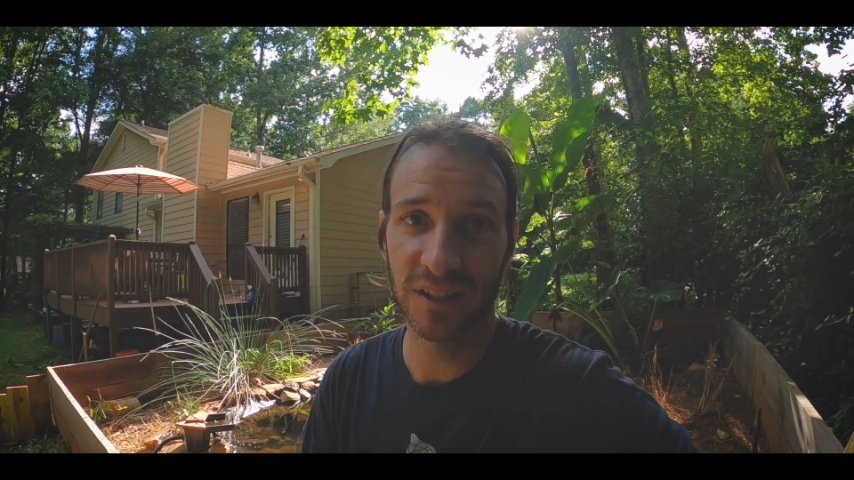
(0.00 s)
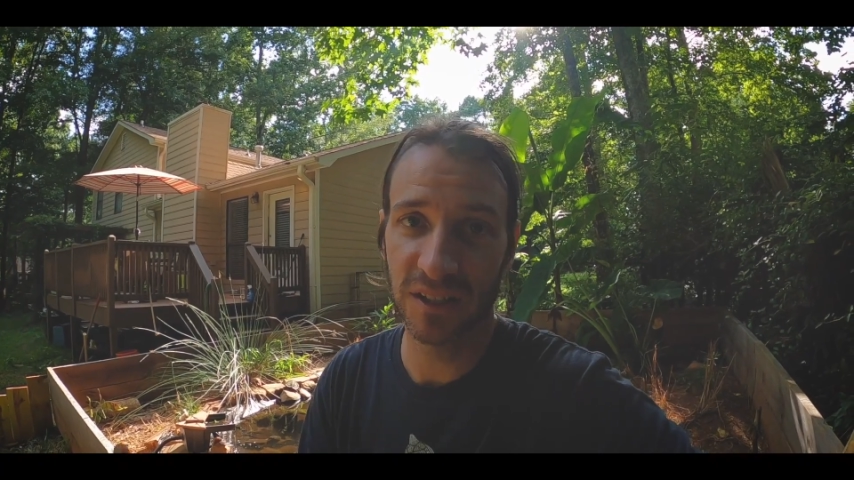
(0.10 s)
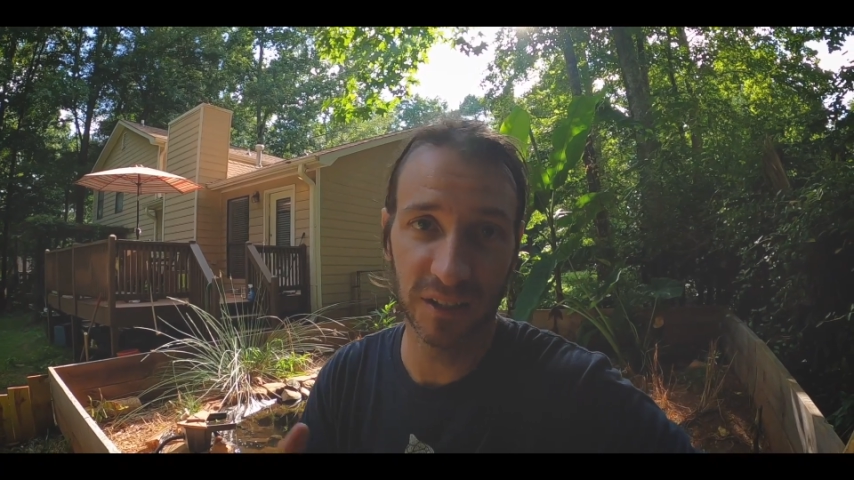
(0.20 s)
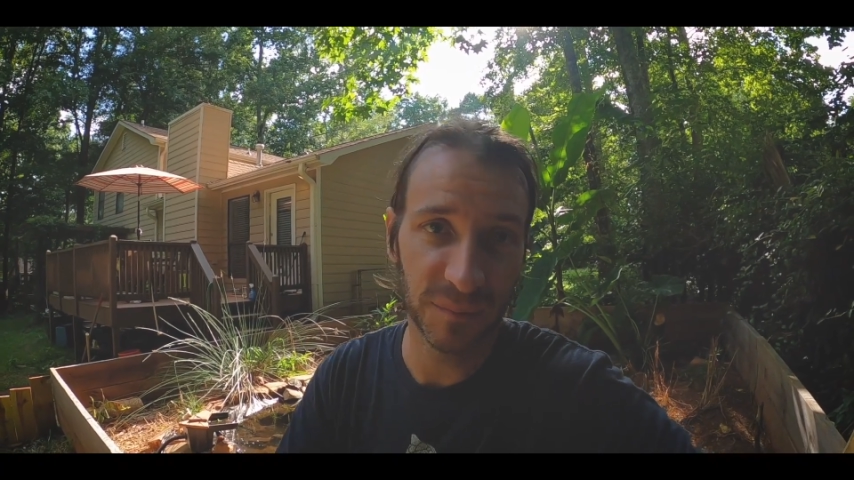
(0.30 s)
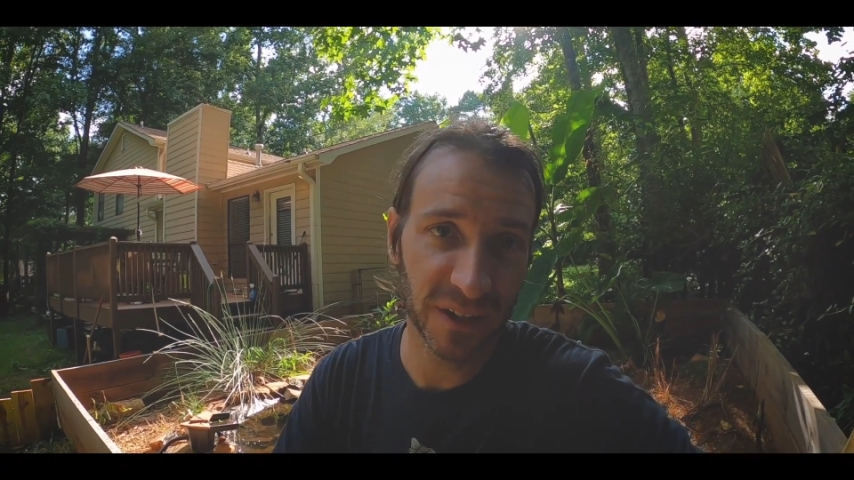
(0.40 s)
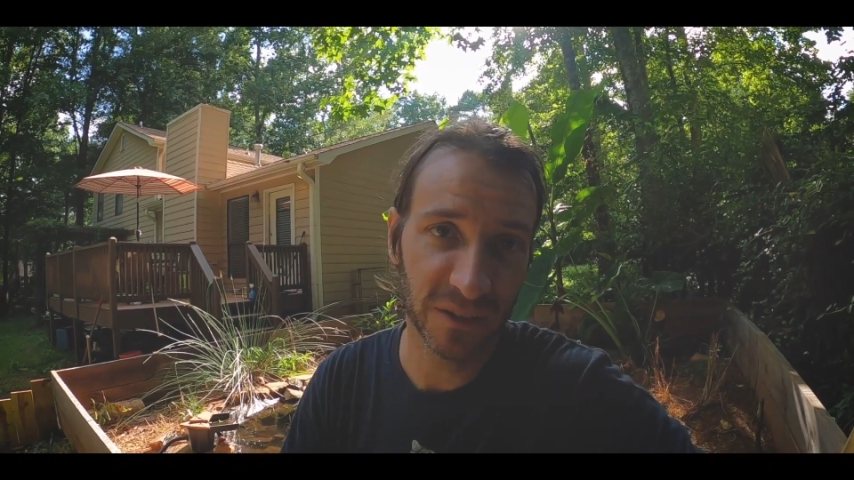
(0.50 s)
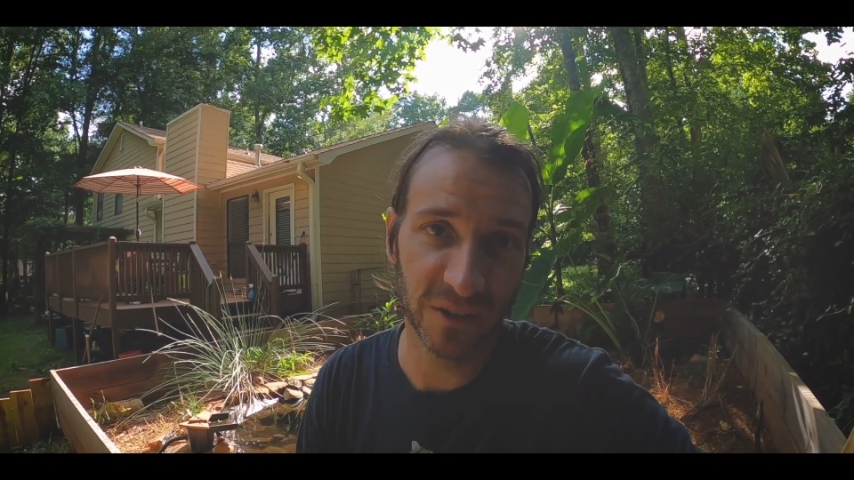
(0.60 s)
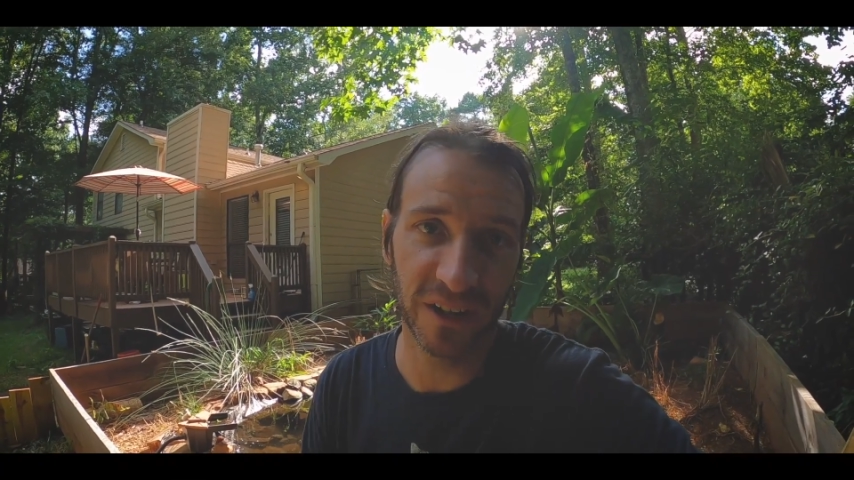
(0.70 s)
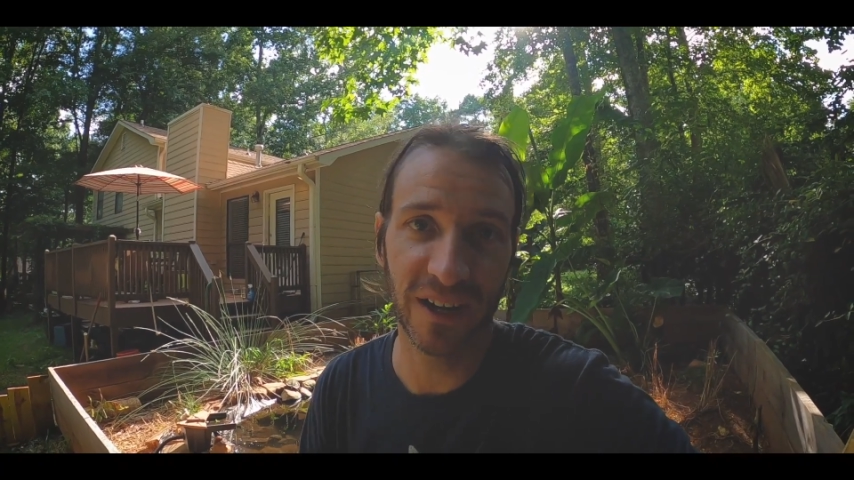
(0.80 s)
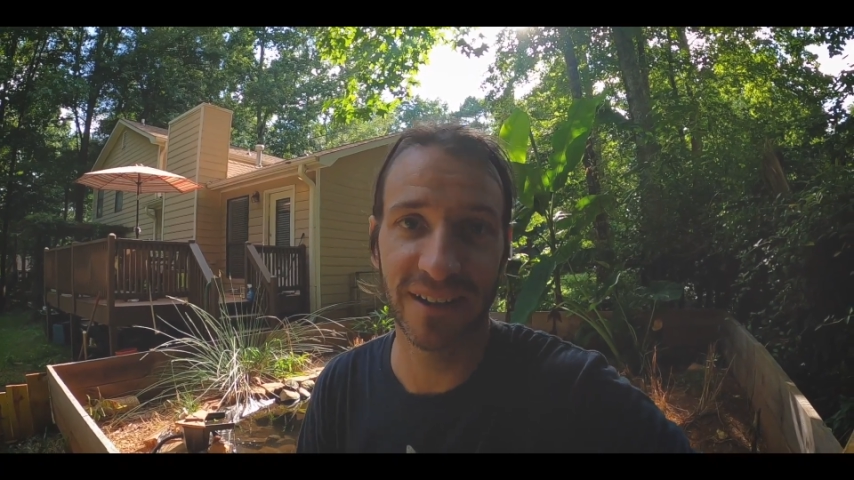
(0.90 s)
slim down
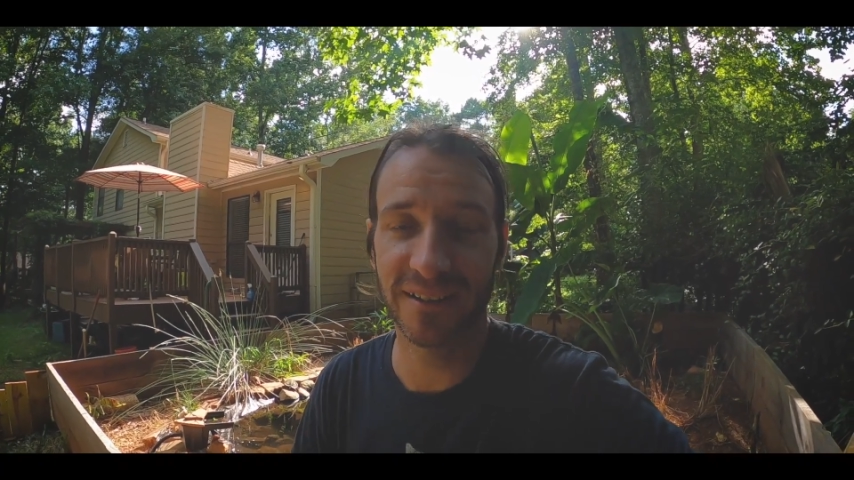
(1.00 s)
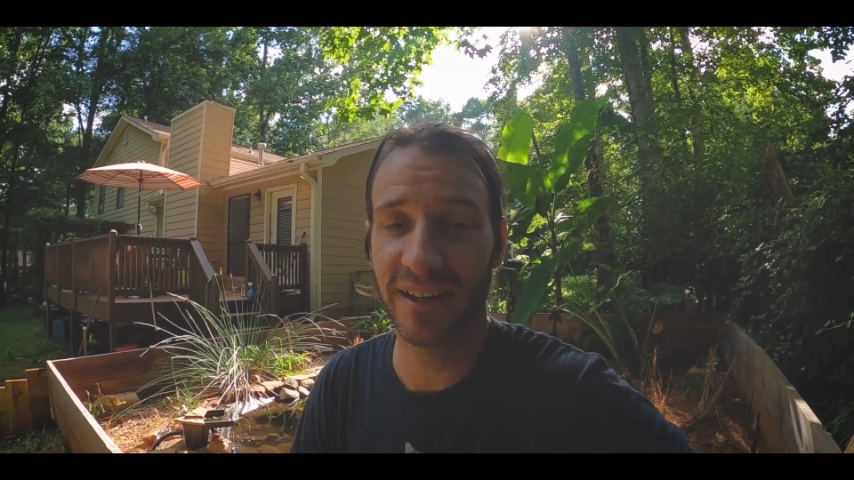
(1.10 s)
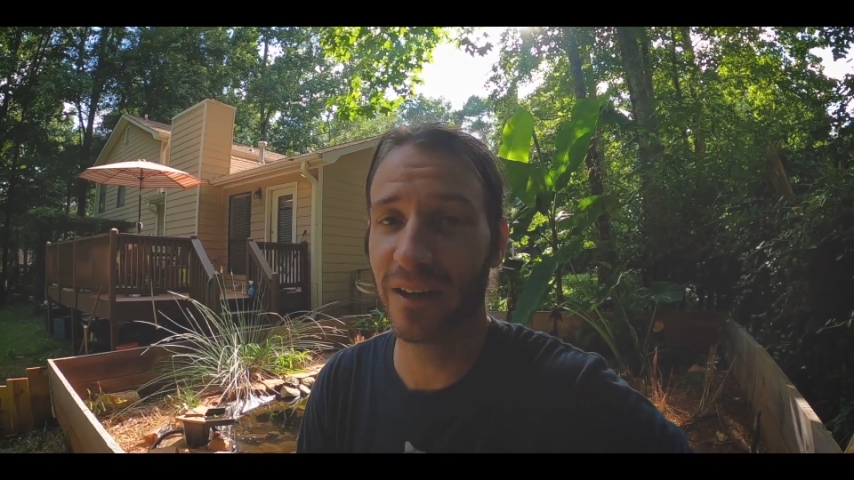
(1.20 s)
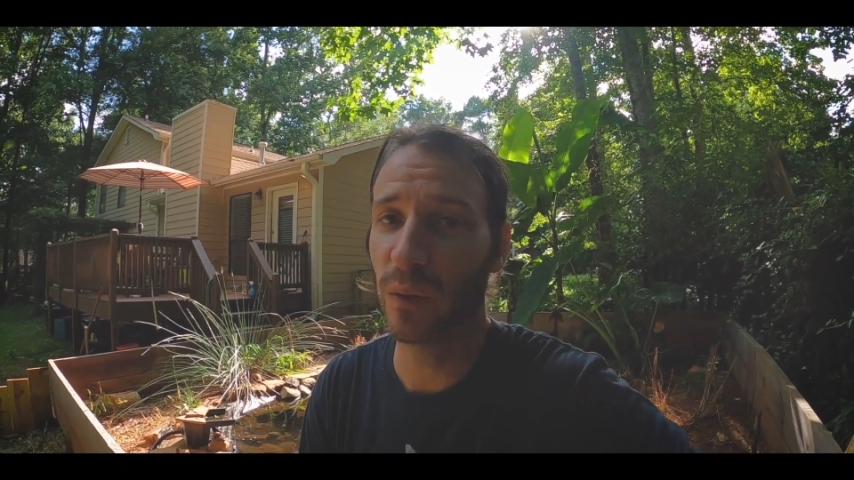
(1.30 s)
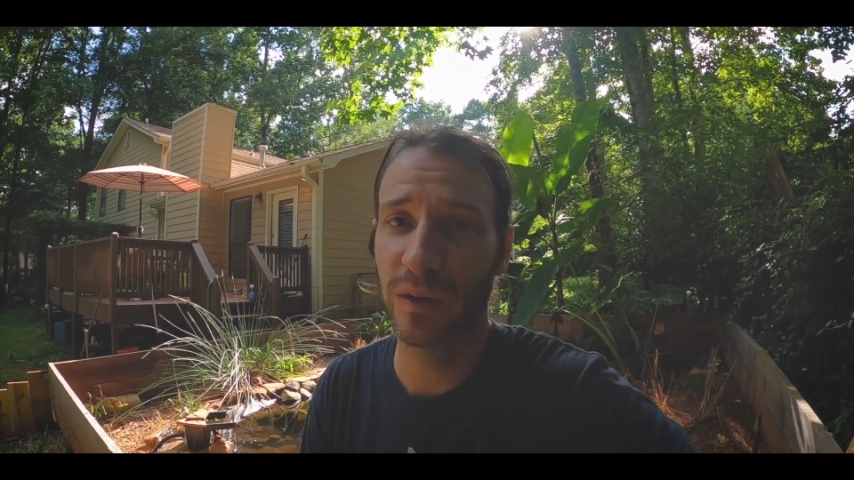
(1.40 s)
their diet, take out